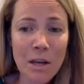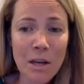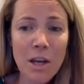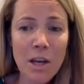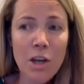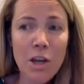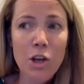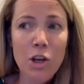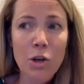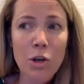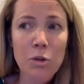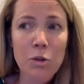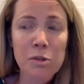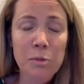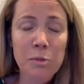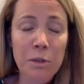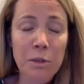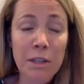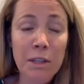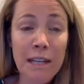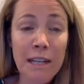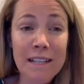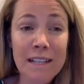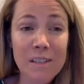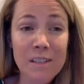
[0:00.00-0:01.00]
who's
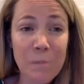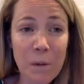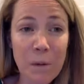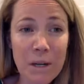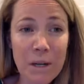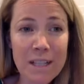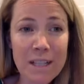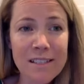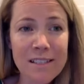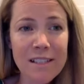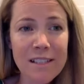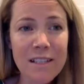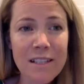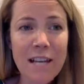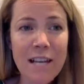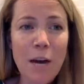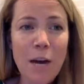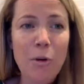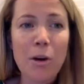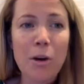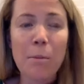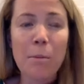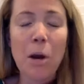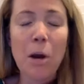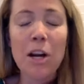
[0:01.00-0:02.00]
really experienced in
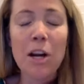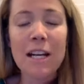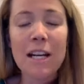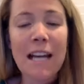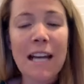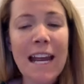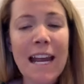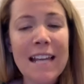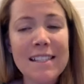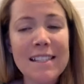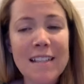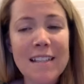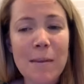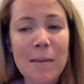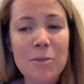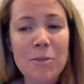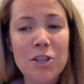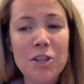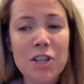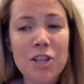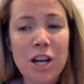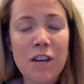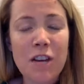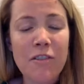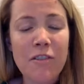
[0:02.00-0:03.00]
network marketing. His name is
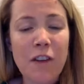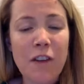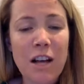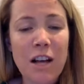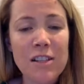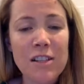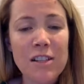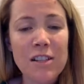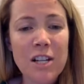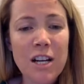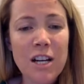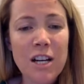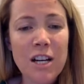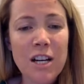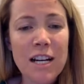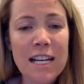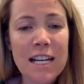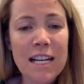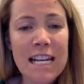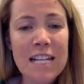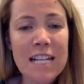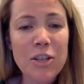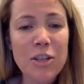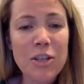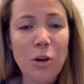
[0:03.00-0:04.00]
Jared Foster. And
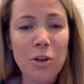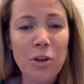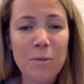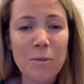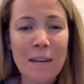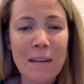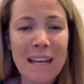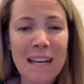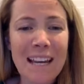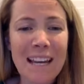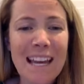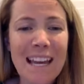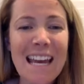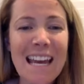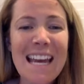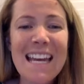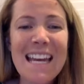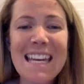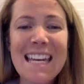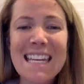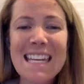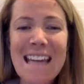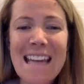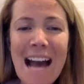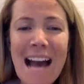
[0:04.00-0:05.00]
he told me,
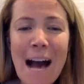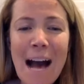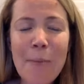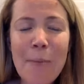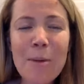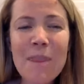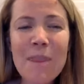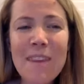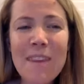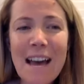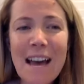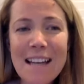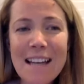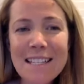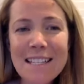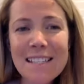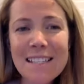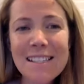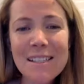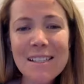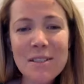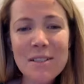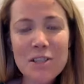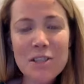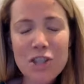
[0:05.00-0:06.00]
yeah, but that
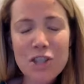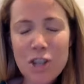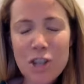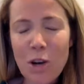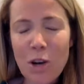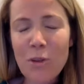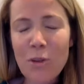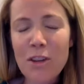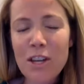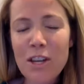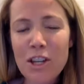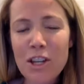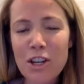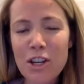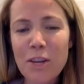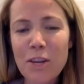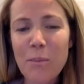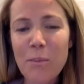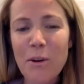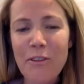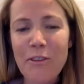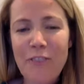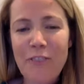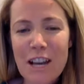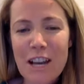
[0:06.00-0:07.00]
doesn't show that you're a
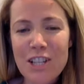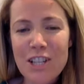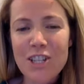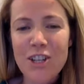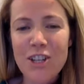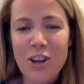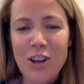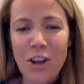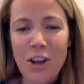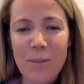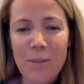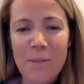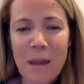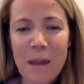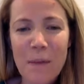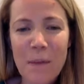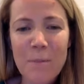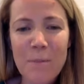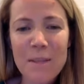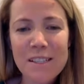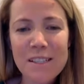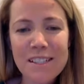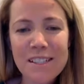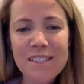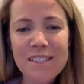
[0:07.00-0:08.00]
professional. A
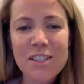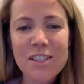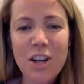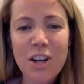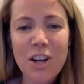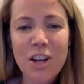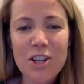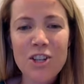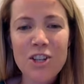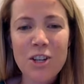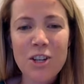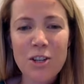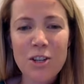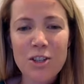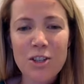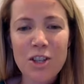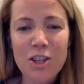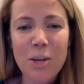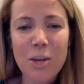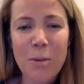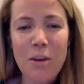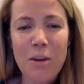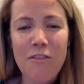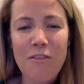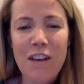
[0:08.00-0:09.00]
business card shows you're
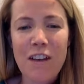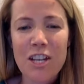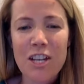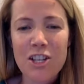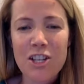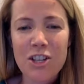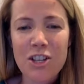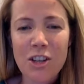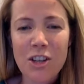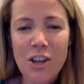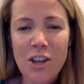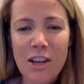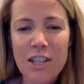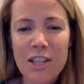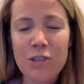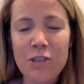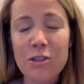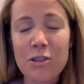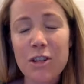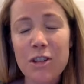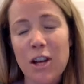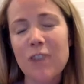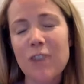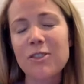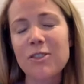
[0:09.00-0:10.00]
a professional, and you
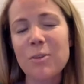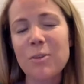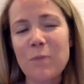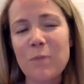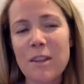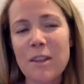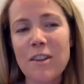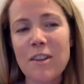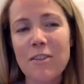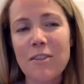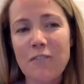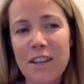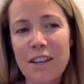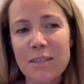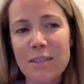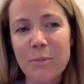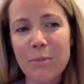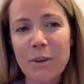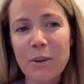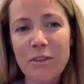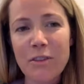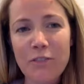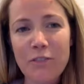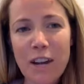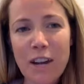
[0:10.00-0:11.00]
can also be their
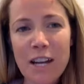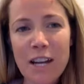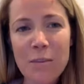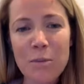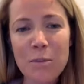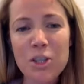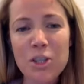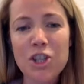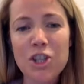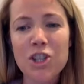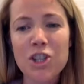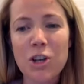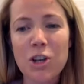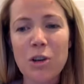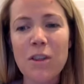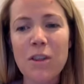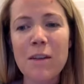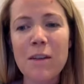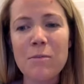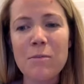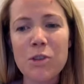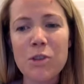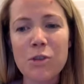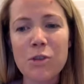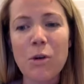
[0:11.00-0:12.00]
Facebook friend, but show
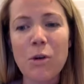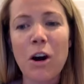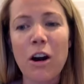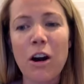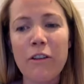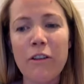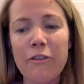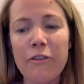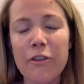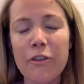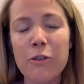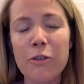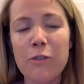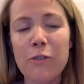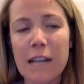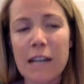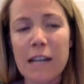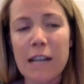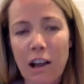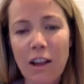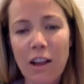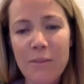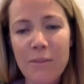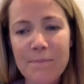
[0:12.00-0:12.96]
them you are for real.